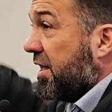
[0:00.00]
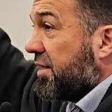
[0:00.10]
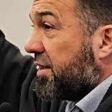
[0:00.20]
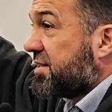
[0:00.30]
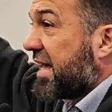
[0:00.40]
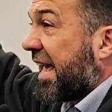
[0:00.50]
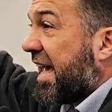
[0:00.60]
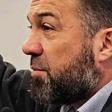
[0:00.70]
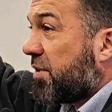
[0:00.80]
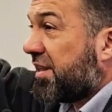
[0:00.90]
there is a
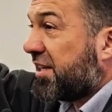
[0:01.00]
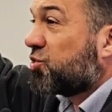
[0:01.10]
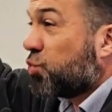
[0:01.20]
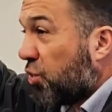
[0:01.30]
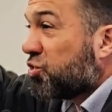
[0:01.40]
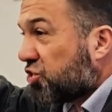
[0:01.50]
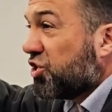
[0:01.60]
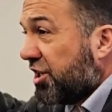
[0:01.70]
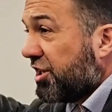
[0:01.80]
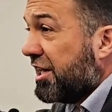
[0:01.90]
camera that's
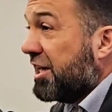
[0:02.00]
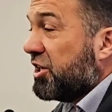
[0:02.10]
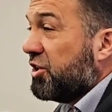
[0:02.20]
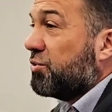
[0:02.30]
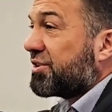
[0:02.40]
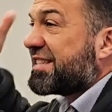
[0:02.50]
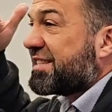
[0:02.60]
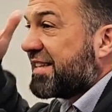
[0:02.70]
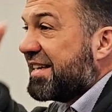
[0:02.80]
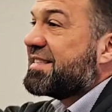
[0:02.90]
watching your
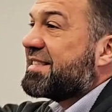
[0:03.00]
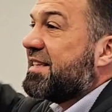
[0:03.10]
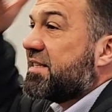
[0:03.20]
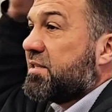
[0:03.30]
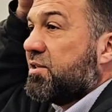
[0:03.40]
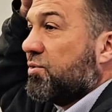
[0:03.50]
senses,